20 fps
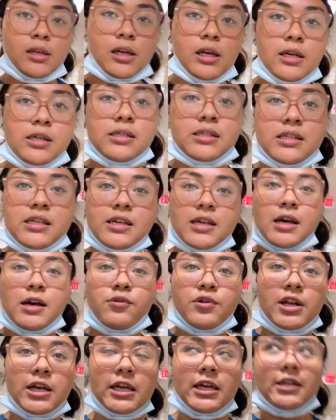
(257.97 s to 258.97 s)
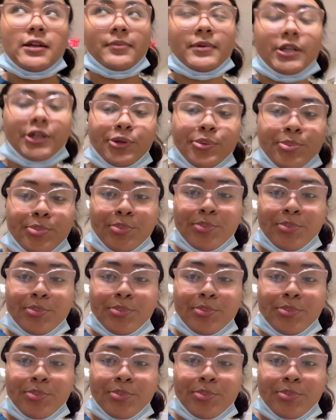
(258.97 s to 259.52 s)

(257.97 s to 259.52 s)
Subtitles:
I'll see y'all when I get up there.